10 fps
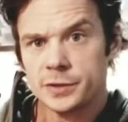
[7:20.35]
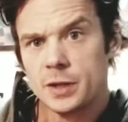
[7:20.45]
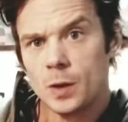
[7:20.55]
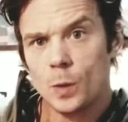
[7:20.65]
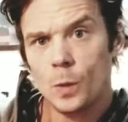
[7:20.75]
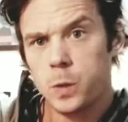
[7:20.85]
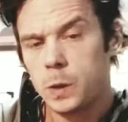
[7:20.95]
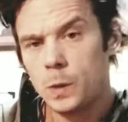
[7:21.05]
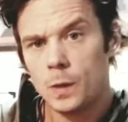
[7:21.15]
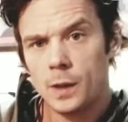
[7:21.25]
So
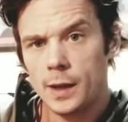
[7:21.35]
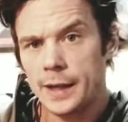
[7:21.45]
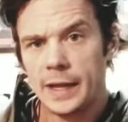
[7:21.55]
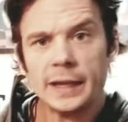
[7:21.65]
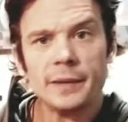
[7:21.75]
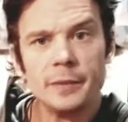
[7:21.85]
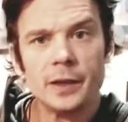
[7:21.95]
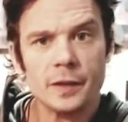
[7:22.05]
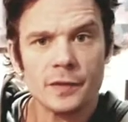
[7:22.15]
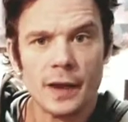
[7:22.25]
it can
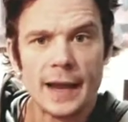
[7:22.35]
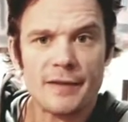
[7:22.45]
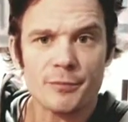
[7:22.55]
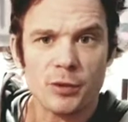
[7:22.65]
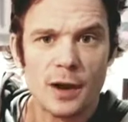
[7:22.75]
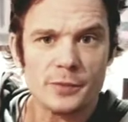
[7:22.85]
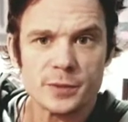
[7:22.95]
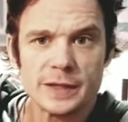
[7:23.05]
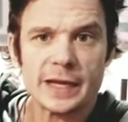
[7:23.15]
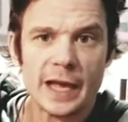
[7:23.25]
be, I have problems
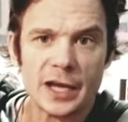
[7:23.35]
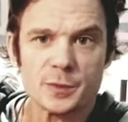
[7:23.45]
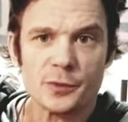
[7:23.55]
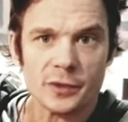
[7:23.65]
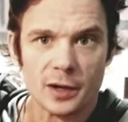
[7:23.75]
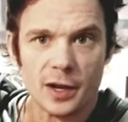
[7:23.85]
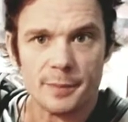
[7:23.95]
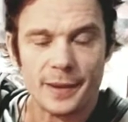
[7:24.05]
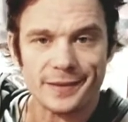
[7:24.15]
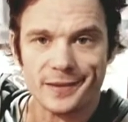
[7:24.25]
with engagement with a lot of
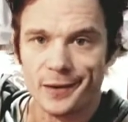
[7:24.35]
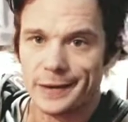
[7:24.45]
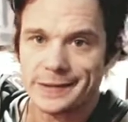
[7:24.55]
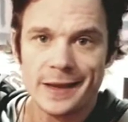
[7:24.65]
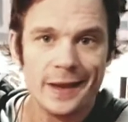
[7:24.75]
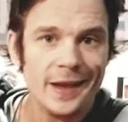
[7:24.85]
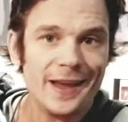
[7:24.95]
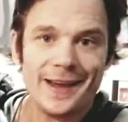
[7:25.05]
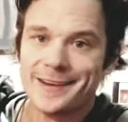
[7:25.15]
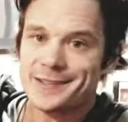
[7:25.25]
pet dogs,
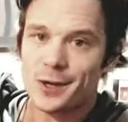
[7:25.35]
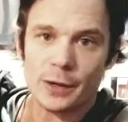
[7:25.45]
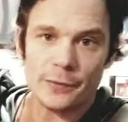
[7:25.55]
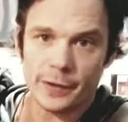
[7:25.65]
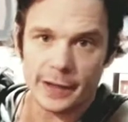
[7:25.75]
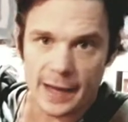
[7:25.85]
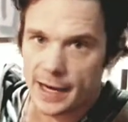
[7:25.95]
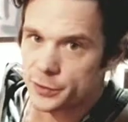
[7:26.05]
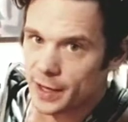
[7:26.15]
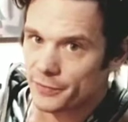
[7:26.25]
and these aren't really
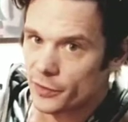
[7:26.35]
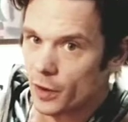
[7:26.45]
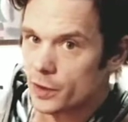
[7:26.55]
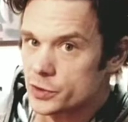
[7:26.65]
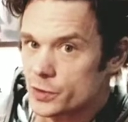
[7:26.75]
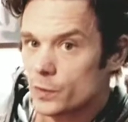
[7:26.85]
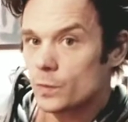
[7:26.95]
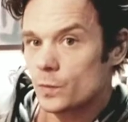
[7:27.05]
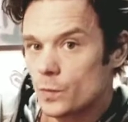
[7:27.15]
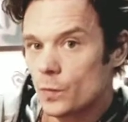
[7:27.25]
high drive dogs. So
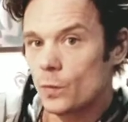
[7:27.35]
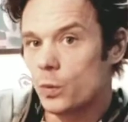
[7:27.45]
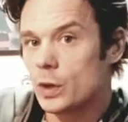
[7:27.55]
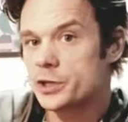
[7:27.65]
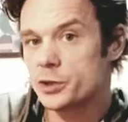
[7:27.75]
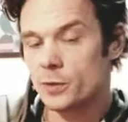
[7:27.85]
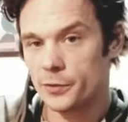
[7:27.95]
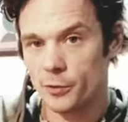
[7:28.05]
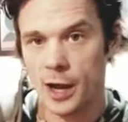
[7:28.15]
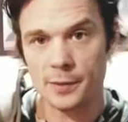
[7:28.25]
what's your
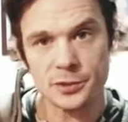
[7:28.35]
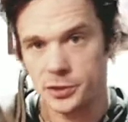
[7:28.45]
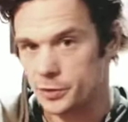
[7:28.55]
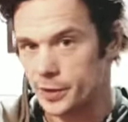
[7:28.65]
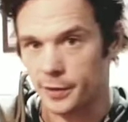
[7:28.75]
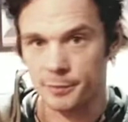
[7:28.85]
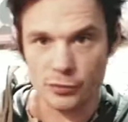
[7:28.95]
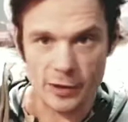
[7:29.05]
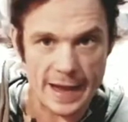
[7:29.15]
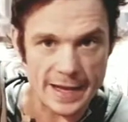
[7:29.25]
other option? You got
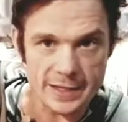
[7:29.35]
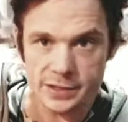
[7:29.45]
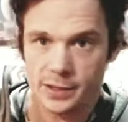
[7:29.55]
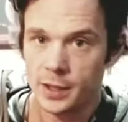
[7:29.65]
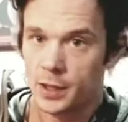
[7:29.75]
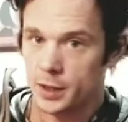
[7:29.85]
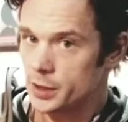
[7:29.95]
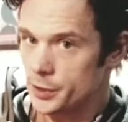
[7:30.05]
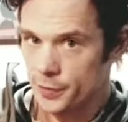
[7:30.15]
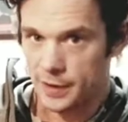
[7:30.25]
praise,
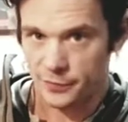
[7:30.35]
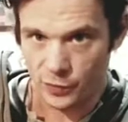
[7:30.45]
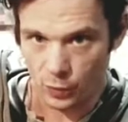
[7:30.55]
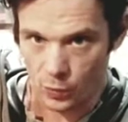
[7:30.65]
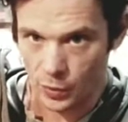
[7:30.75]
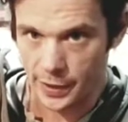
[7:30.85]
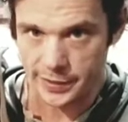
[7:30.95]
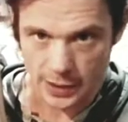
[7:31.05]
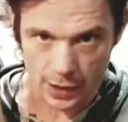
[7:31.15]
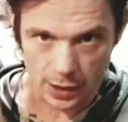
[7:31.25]
you have toy,
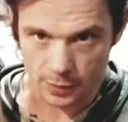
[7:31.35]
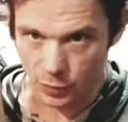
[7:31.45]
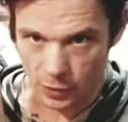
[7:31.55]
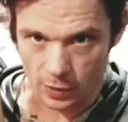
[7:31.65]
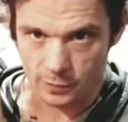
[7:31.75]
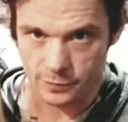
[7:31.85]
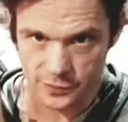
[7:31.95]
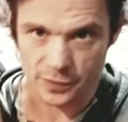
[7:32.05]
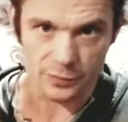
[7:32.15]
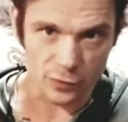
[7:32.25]
tug, ball,
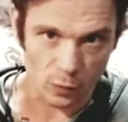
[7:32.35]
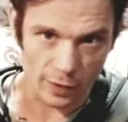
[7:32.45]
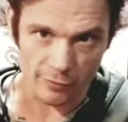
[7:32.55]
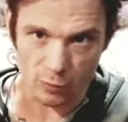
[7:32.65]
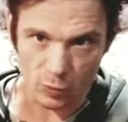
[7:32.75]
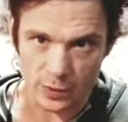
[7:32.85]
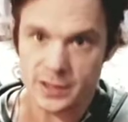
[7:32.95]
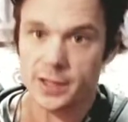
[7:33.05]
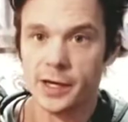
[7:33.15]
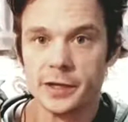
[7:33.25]
so toy rewards,
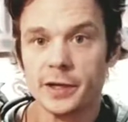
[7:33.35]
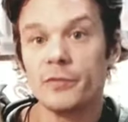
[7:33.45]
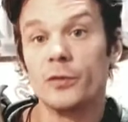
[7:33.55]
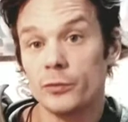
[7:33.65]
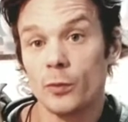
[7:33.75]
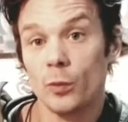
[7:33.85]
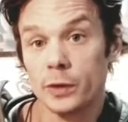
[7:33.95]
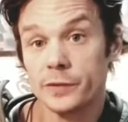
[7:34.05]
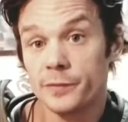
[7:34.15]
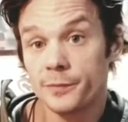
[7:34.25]
and then you get food rewards.